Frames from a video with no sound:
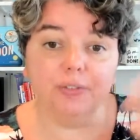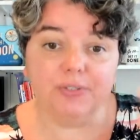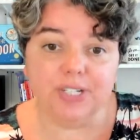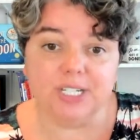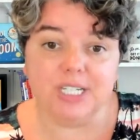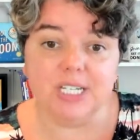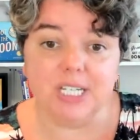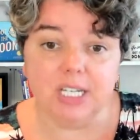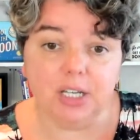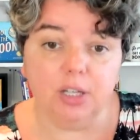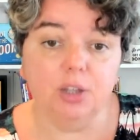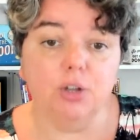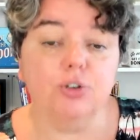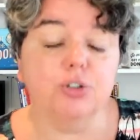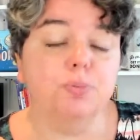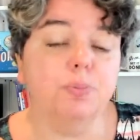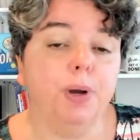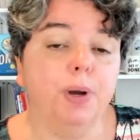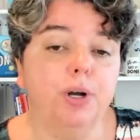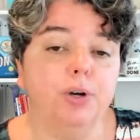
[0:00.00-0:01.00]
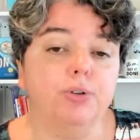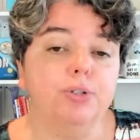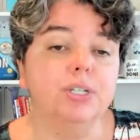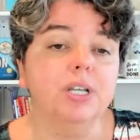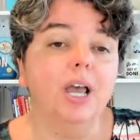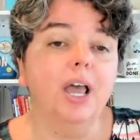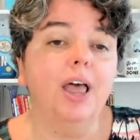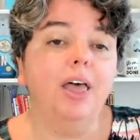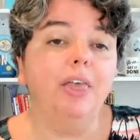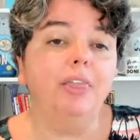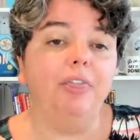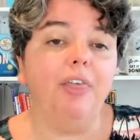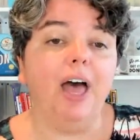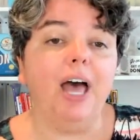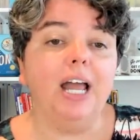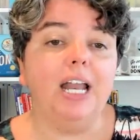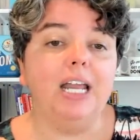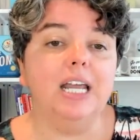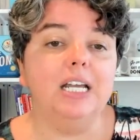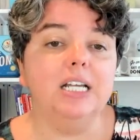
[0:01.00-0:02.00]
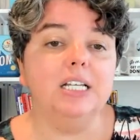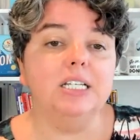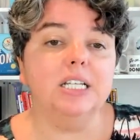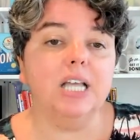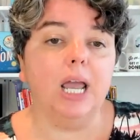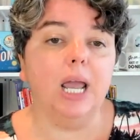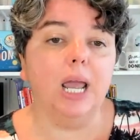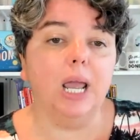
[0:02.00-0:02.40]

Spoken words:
seeing those posts, that is